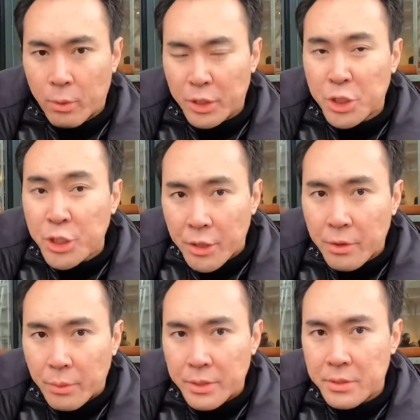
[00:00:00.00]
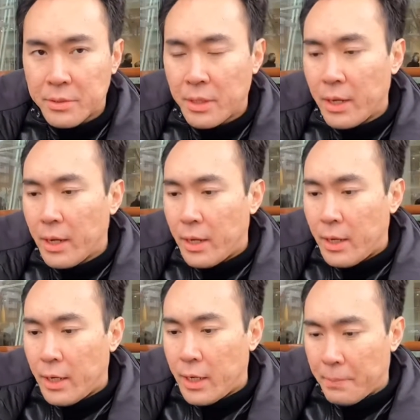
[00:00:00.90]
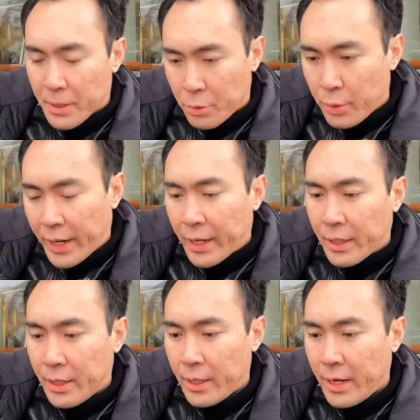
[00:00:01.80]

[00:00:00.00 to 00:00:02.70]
you want to share with. Immigrant,